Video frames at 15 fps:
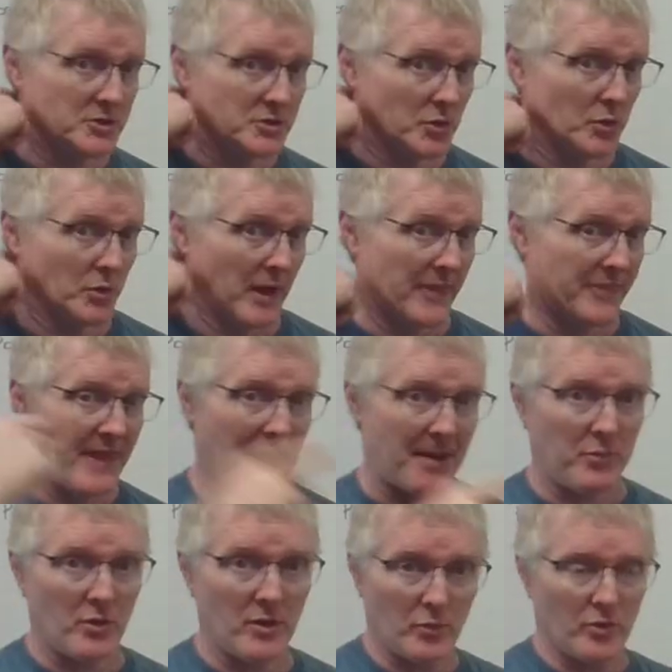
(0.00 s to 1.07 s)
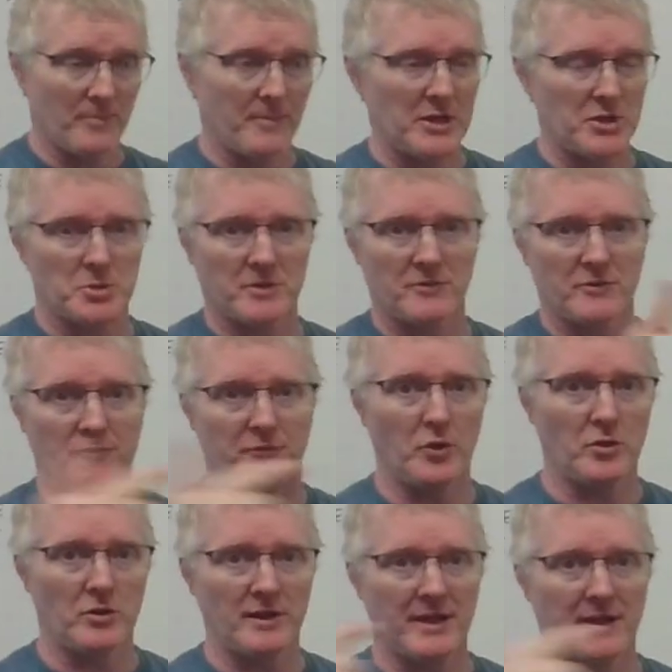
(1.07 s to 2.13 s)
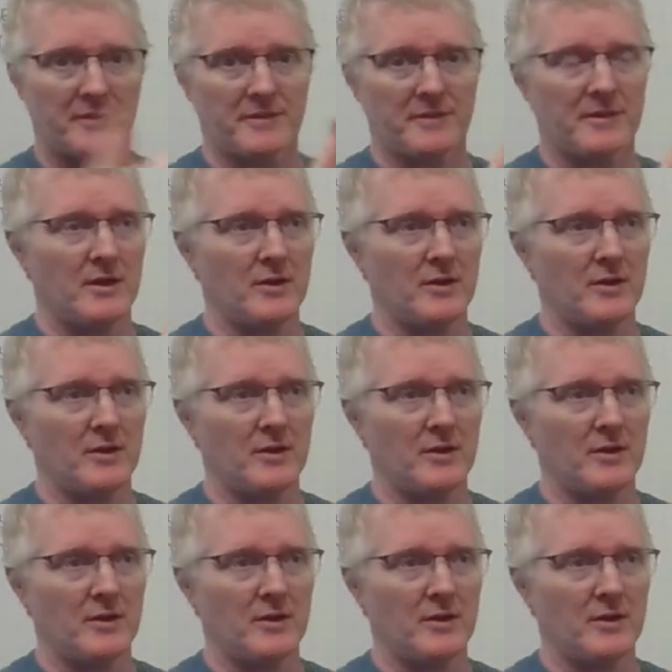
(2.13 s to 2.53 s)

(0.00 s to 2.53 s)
So at that point, we're measuring the focal length,